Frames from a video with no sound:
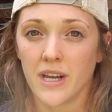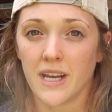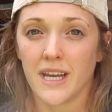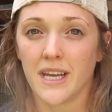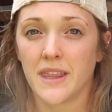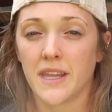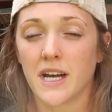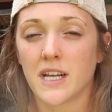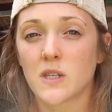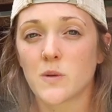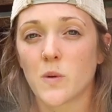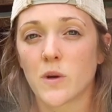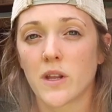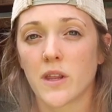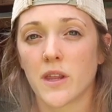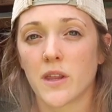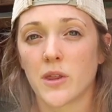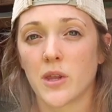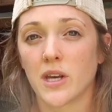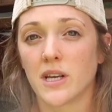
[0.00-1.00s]
And that's one
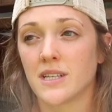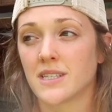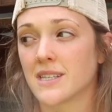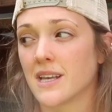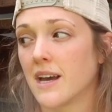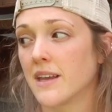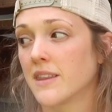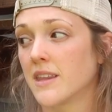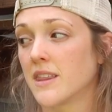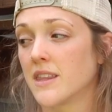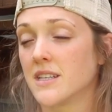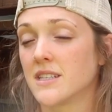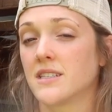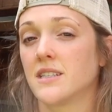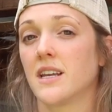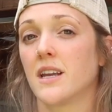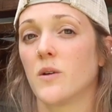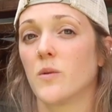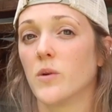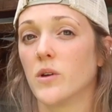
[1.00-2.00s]
of the things that the
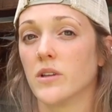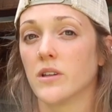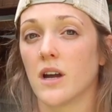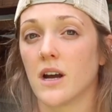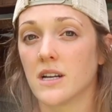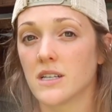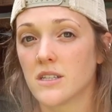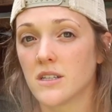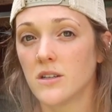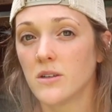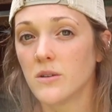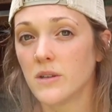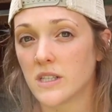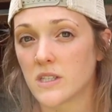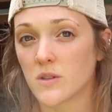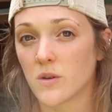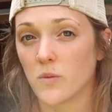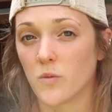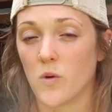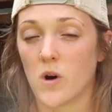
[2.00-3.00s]
Thinsulate will not do.
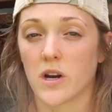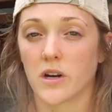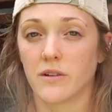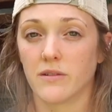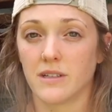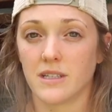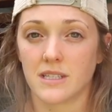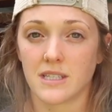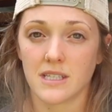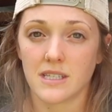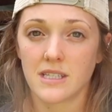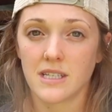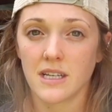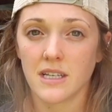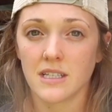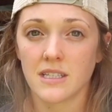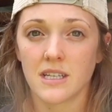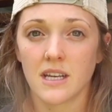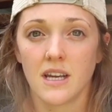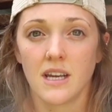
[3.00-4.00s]
It's water
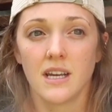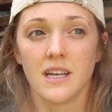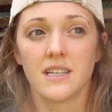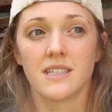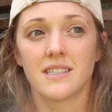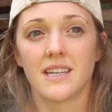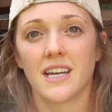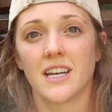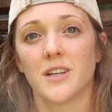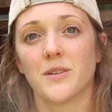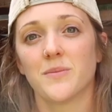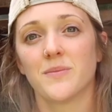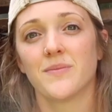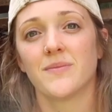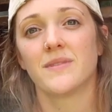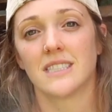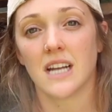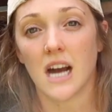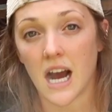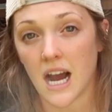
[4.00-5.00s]
resistant. Denim
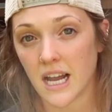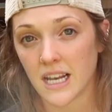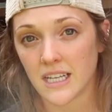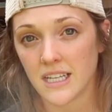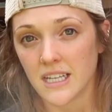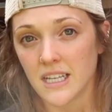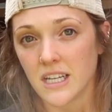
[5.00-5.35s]
is not.